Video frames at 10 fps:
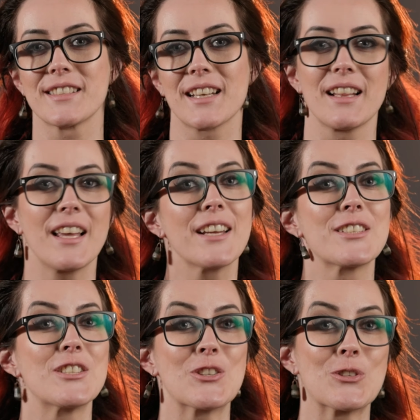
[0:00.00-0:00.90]
that I like
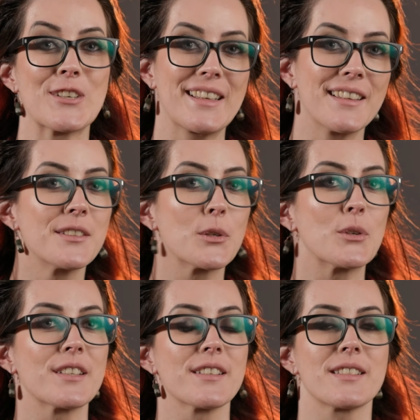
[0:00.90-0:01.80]
to do
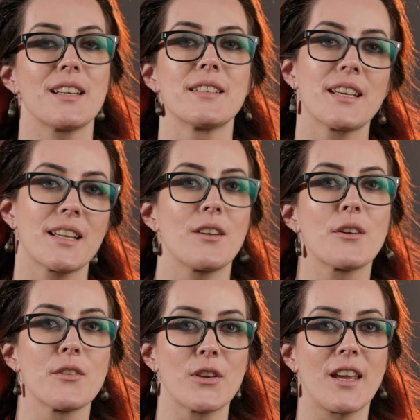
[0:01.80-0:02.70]
indoors and take it out
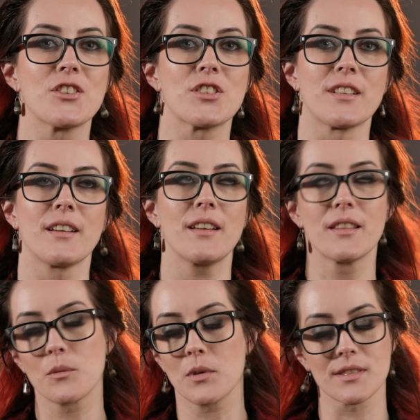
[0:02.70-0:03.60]
on location in
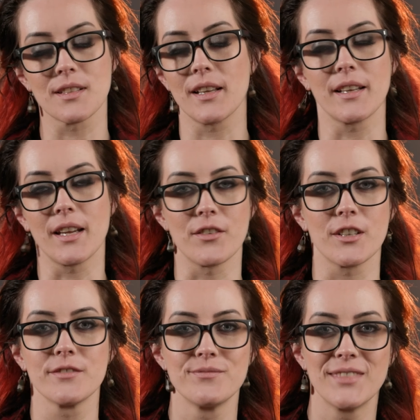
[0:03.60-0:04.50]
the worst lighting
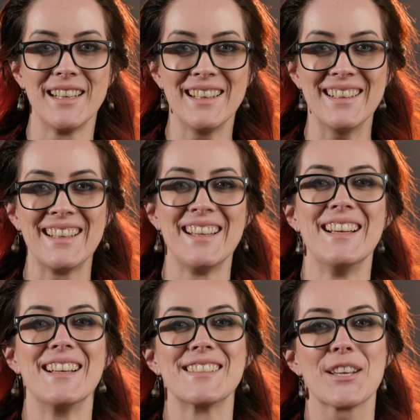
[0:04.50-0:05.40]
ever.
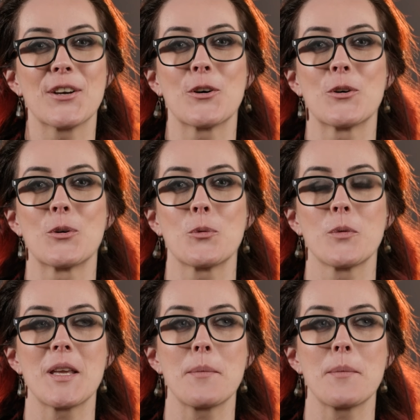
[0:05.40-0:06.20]
So we